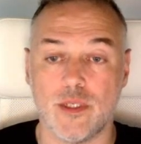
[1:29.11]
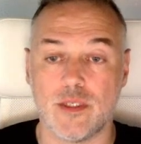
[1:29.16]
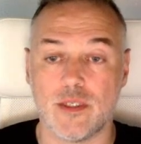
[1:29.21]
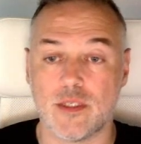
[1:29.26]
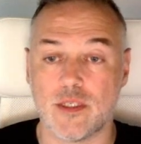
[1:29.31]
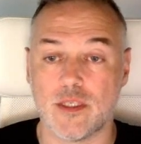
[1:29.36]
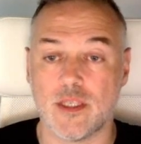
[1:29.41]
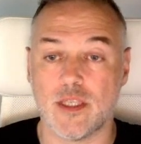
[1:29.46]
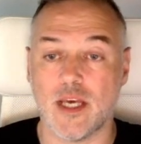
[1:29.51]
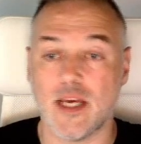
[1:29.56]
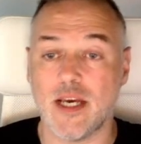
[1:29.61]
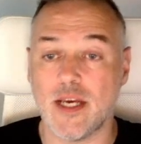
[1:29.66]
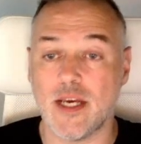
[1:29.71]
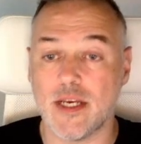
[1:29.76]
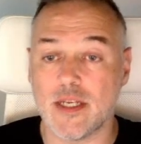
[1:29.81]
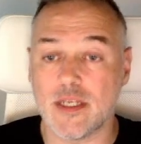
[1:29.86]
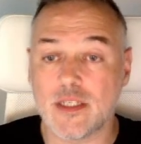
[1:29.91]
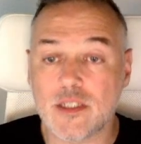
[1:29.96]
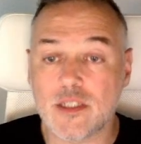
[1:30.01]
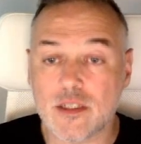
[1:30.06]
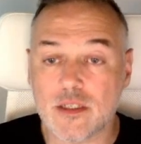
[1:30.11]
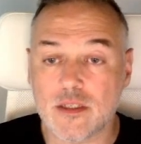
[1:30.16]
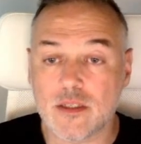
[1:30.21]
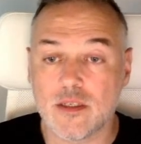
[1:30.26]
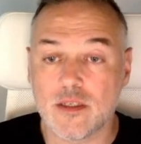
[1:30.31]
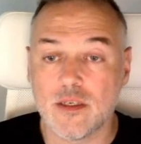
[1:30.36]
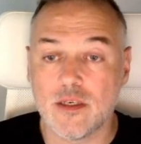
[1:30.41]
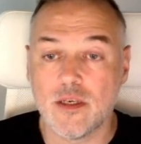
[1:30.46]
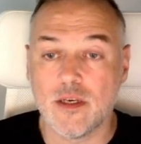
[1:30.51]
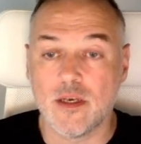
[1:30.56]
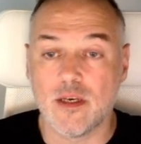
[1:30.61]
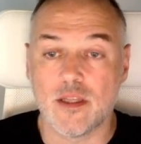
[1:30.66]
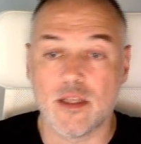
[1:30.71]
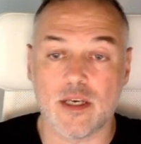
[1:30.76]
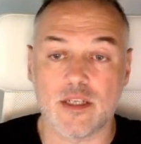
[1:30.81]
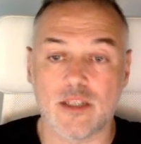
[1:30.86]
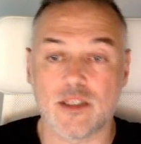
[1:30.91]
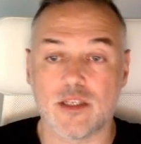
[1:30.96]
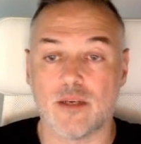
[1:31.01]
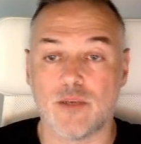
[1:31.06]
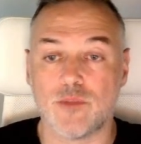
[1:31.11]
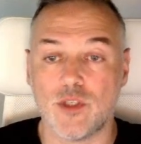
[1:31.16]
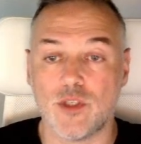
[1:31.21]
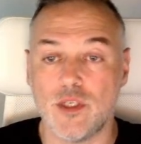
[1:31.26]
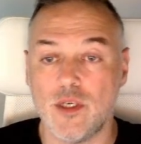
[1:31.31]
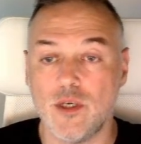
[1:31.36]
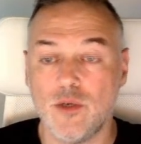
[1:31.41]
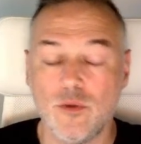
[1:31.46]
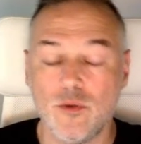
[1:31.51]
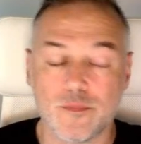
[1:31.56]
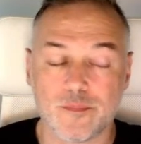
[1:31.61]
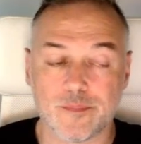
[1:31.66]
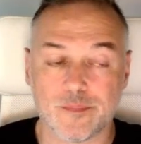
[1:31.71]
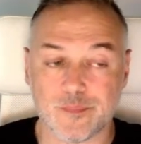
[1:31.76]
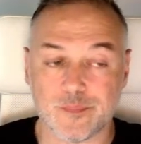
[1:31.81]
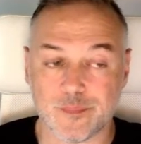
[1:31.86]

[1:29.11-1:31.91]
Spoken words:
into that. That's up to you.